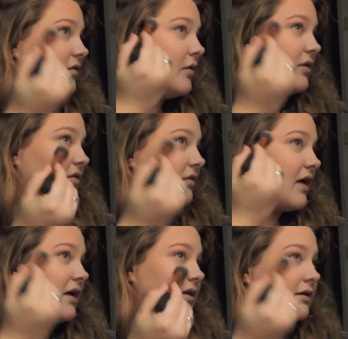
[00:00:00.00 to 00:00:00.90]
focus
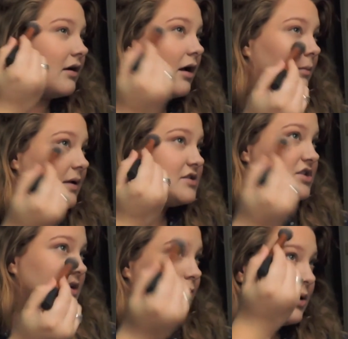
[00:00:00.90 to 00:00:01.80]
that here on the
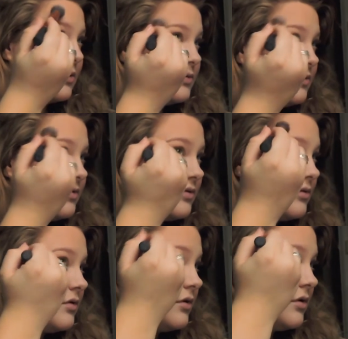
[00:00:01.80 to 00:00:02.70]
cheekbones.
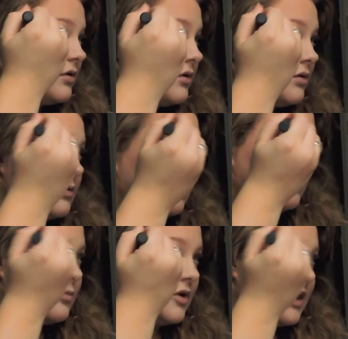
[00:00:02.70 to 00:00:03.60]

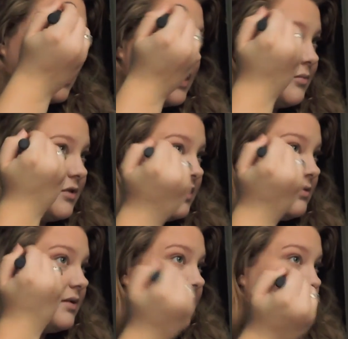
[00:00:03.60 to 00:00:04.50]
Bring it up a little
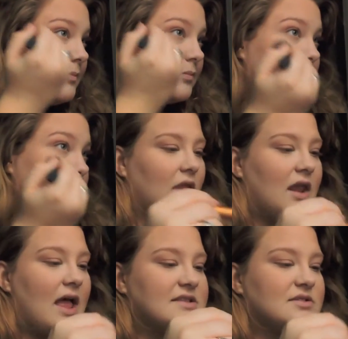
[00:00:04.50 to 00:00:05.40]
bit.
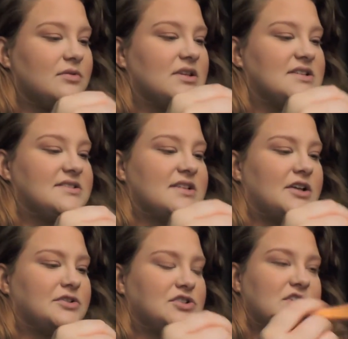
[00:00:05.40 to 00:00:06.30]
It adds a really
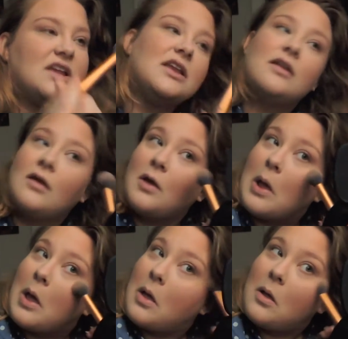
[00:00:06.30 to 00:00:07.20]
subtle sheen.
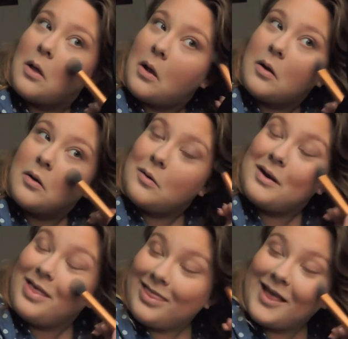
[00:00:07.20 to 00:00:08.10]

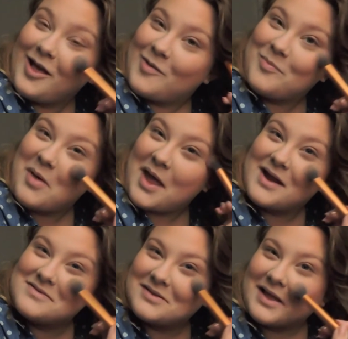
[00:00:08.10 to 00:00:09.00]
Nothing
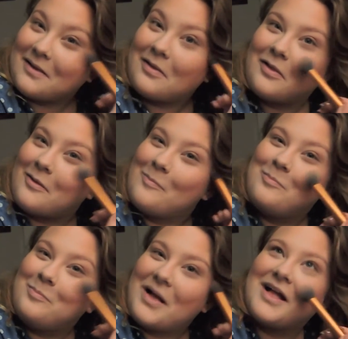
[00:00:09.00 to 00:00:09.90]
compared to like
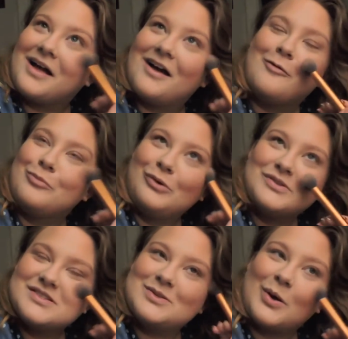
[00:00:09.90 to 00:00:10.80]
Becca
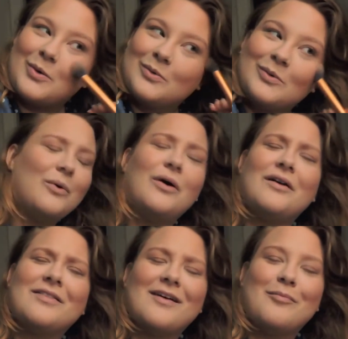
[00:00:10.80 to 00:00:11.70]
Moonstone
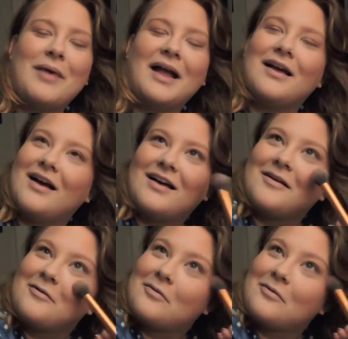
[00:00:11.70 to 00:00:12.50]
or the Becca